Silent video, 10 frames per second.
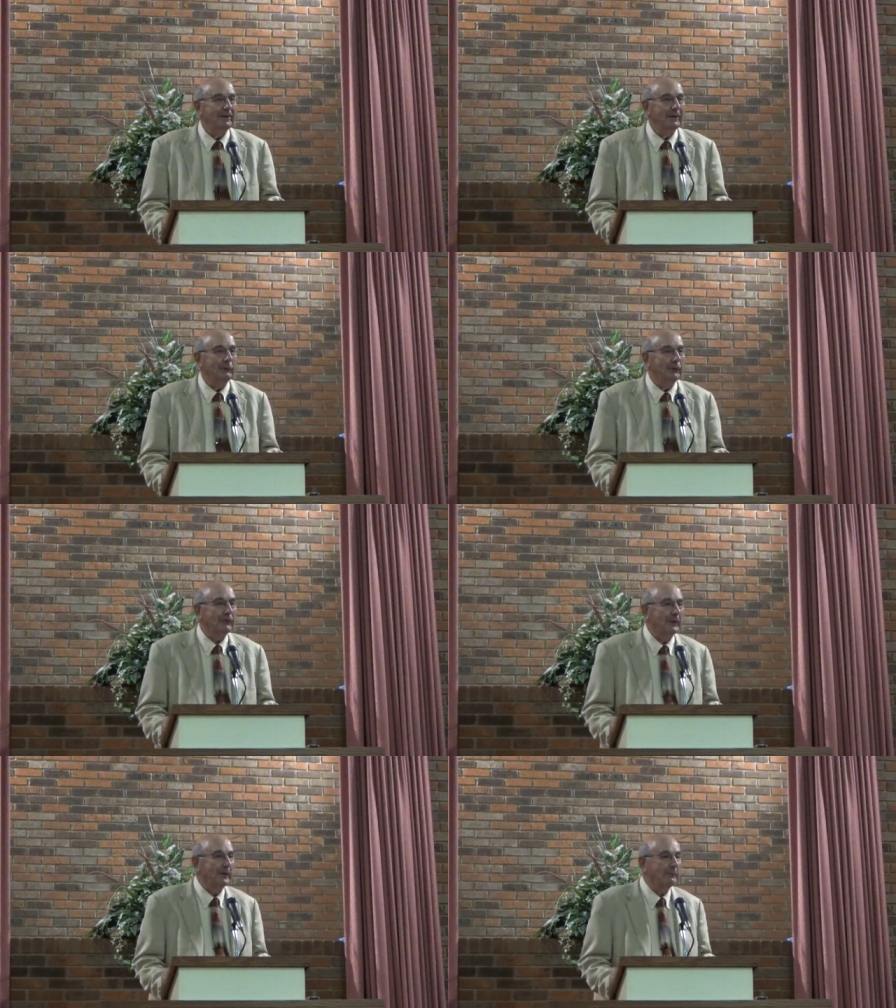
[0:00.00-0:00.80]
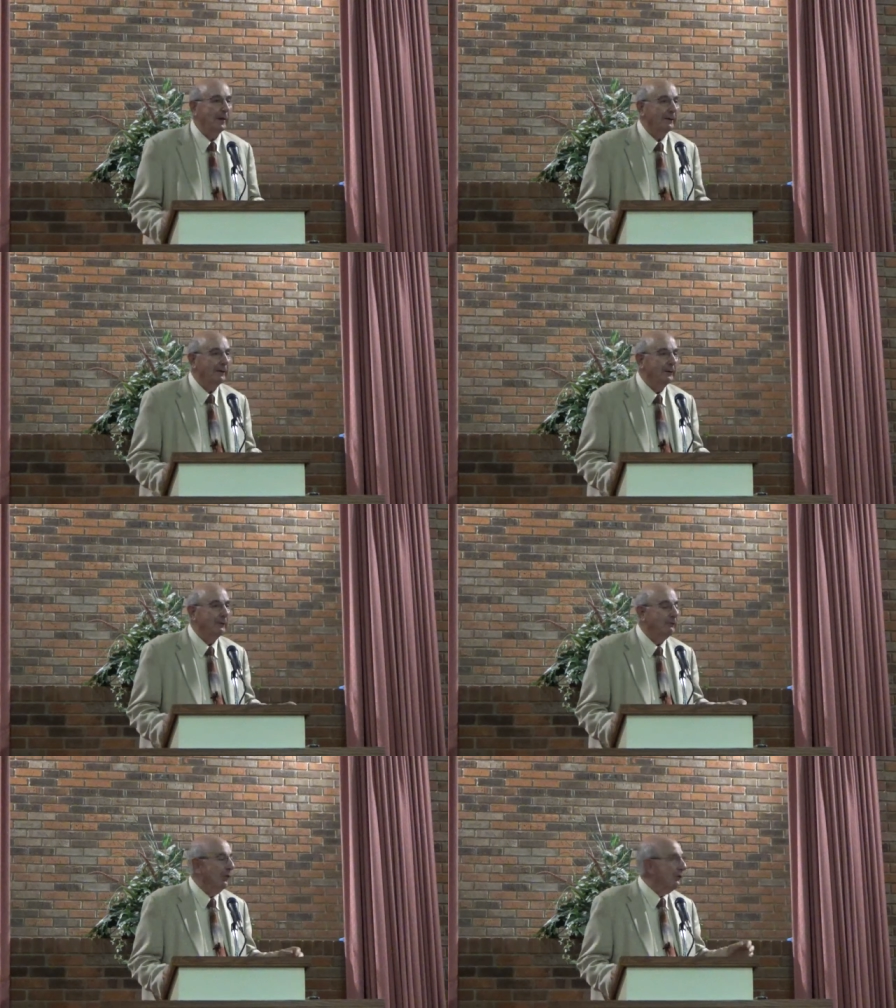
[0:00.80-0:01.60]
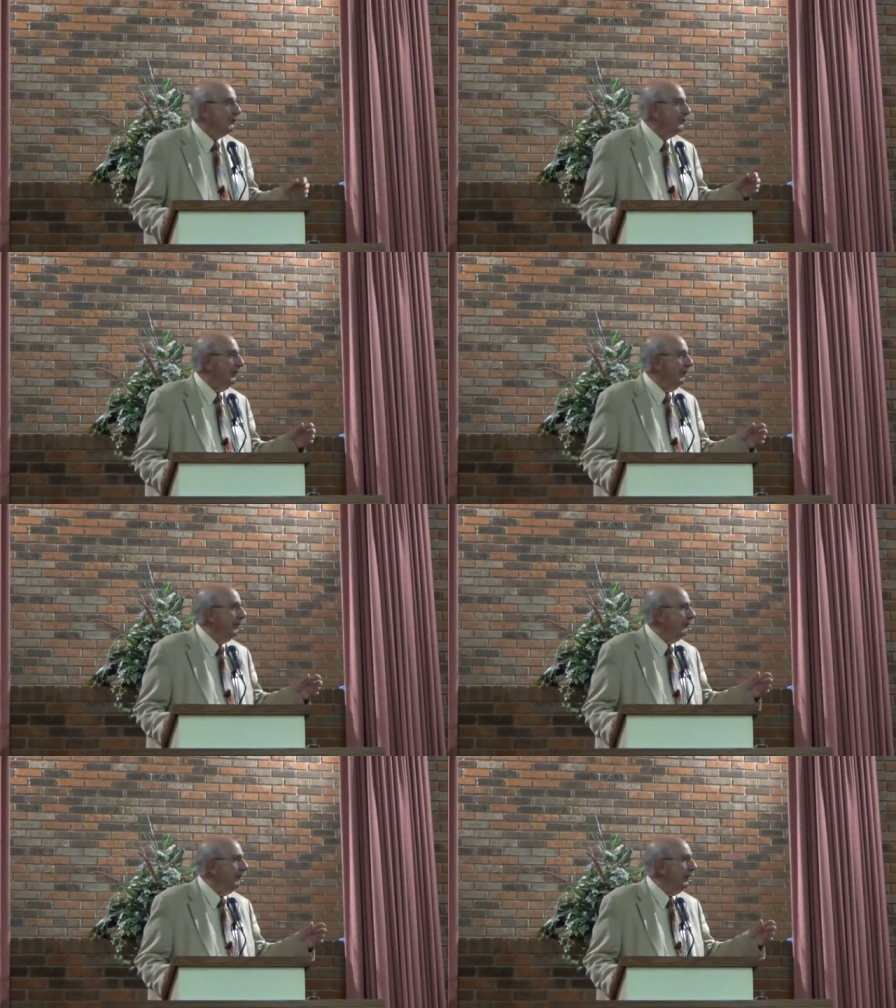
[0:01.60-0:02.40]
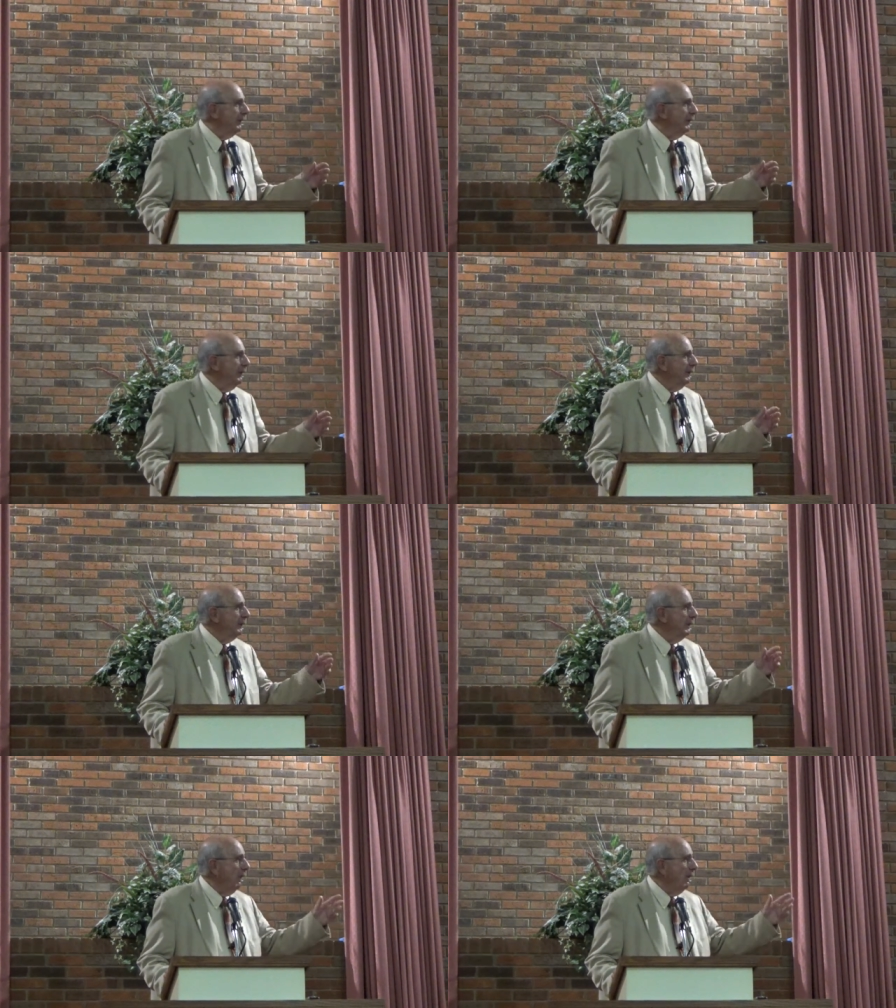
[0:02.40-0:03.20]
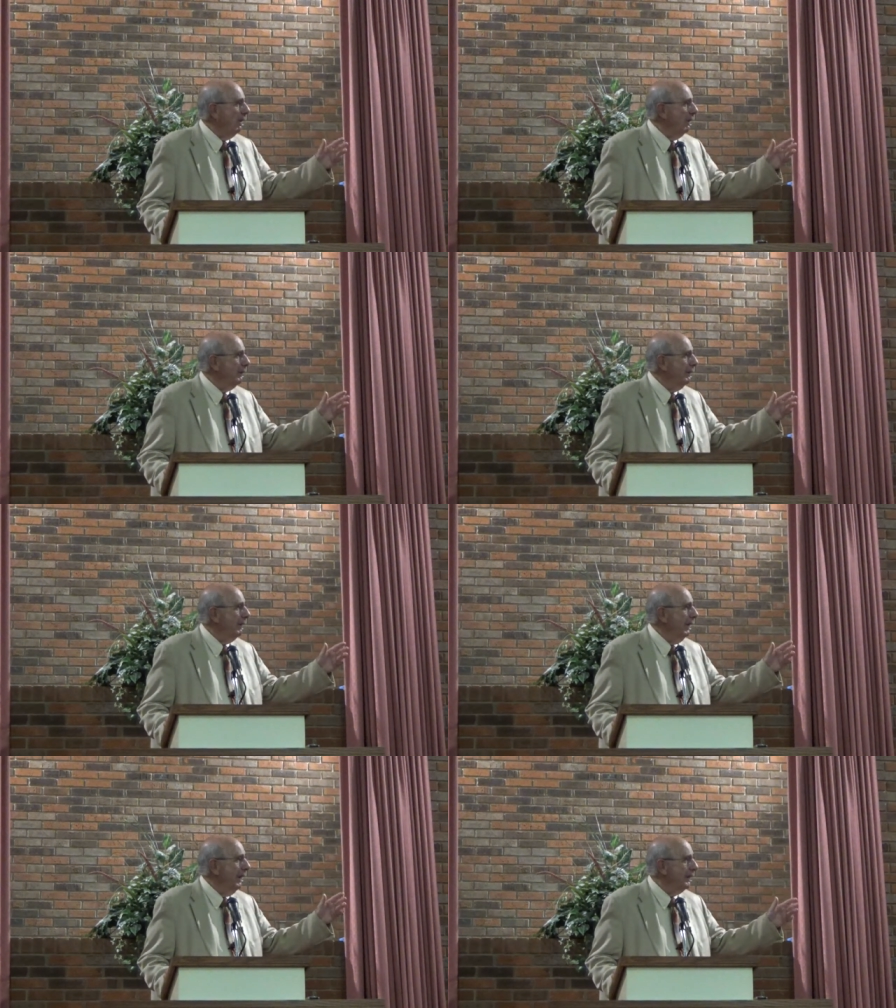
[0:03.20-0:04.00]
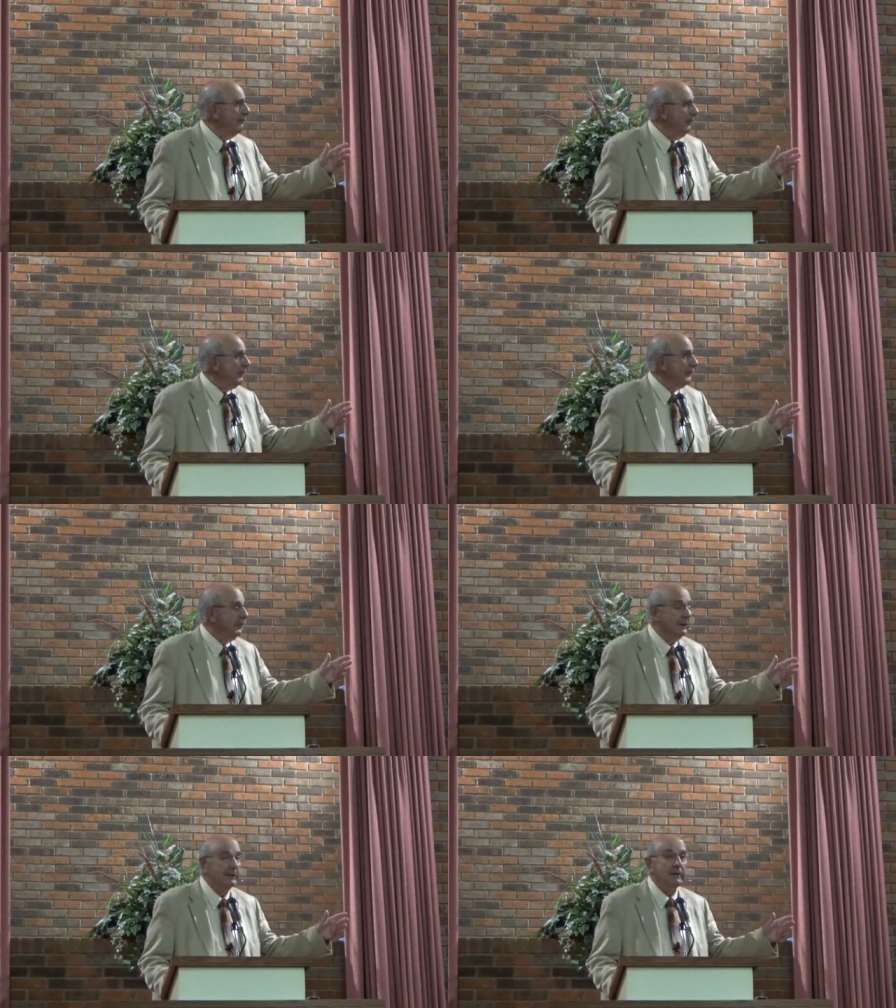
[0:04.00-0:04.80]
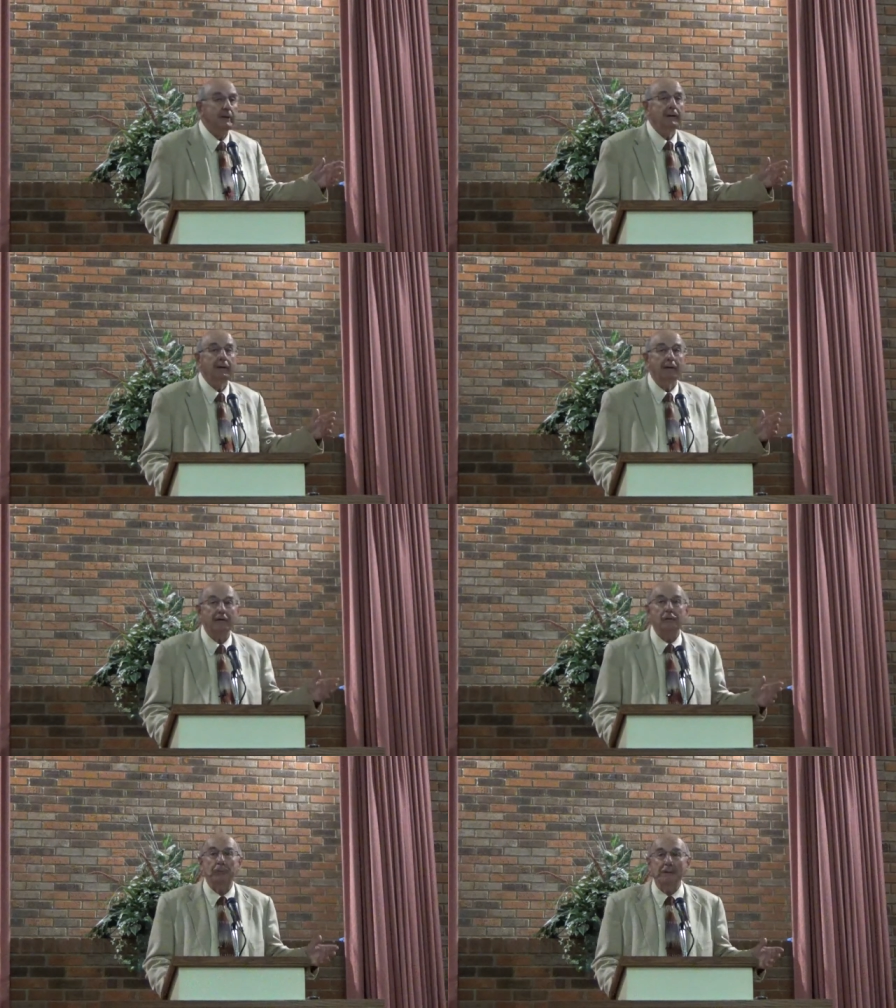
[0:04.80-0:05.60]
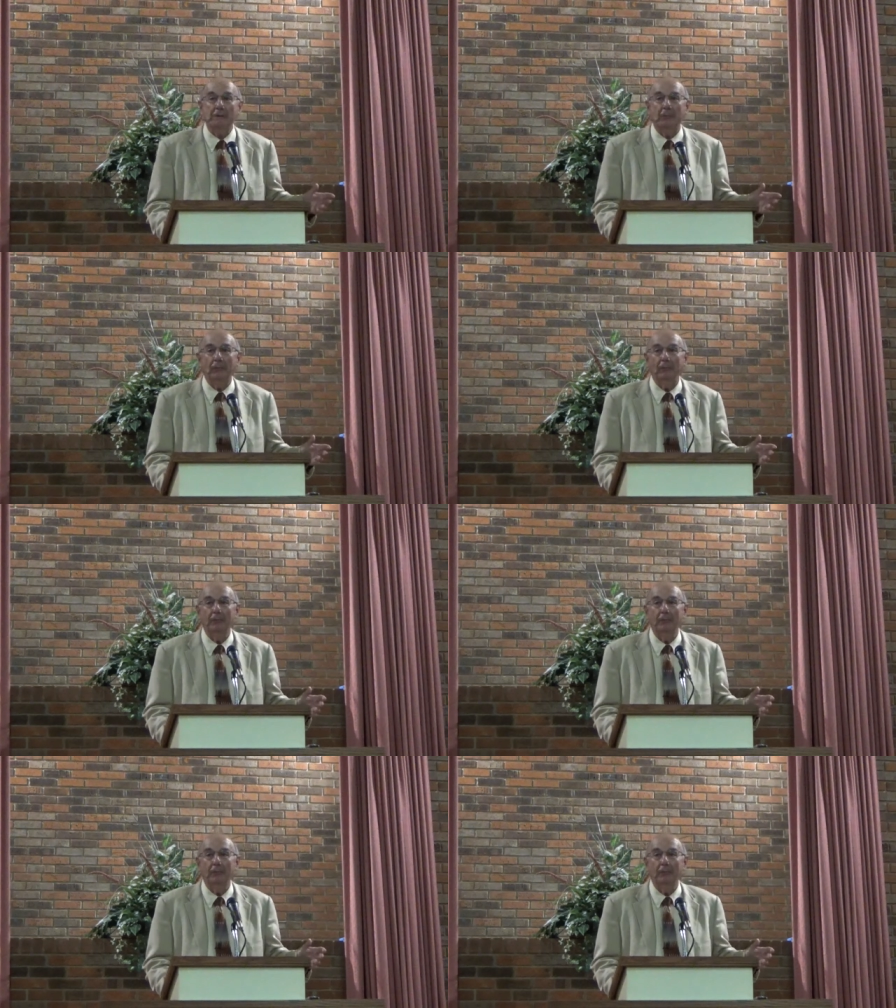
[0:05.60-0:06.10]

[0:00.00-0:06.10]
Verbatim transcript: it was said by the folks there that God had visited his people.